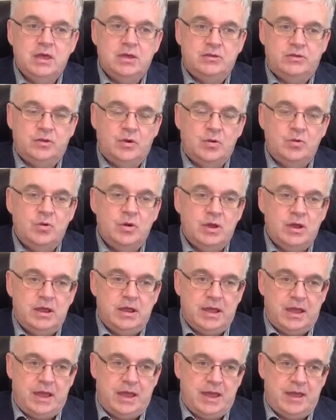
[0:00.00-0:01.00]
So
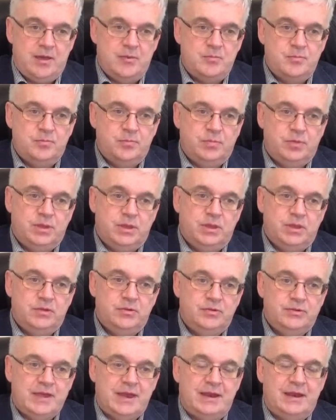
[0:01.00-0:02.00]
you
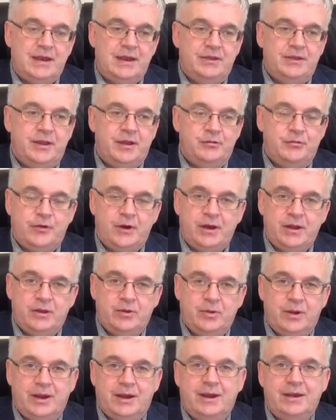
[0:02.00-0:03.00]
settle in there fairly
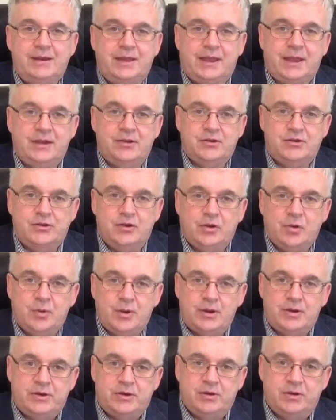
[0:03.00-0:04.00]
quickly. They get you to go
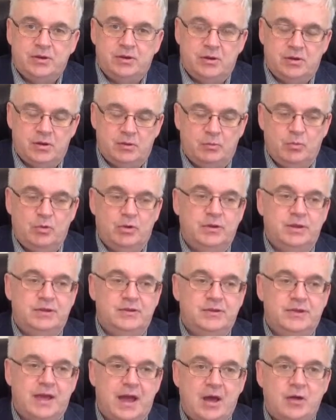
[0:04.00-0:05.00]
into one of
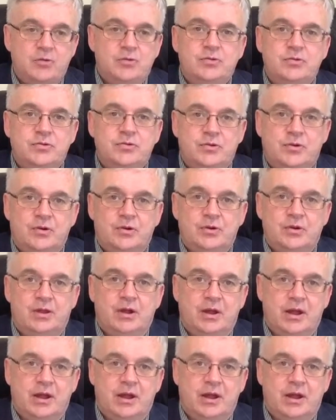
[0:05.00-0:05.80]
these gowns, surgical